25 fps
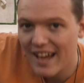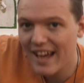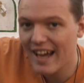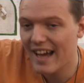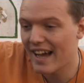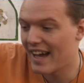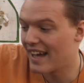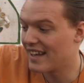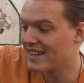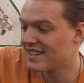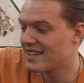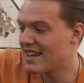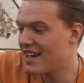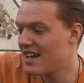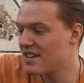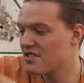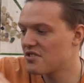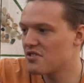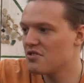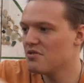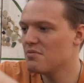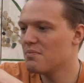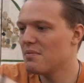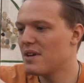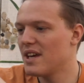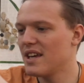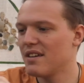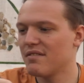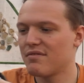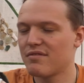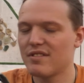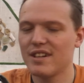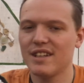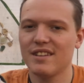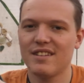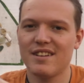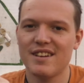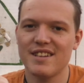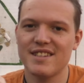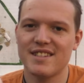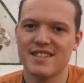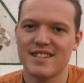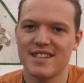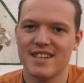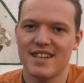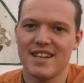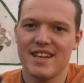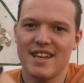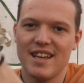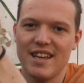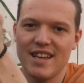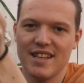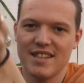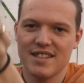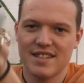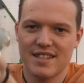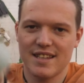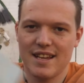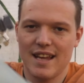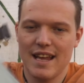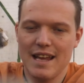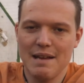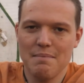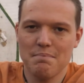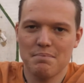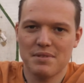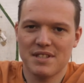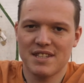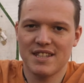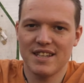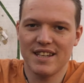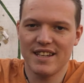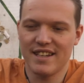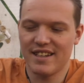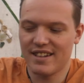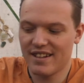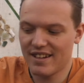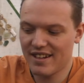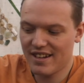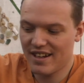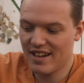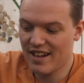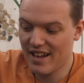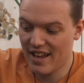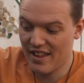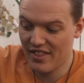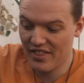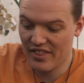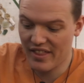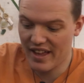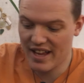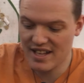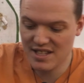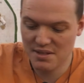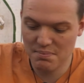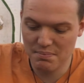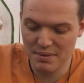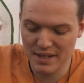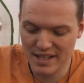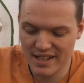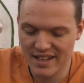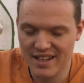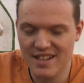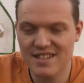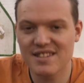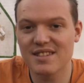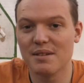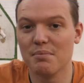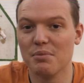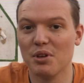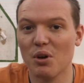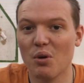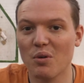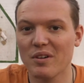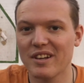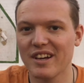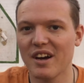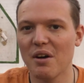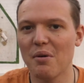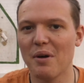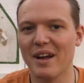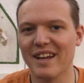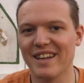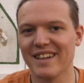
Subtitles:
And as you may have realised, it's empty. And that's because I'm not going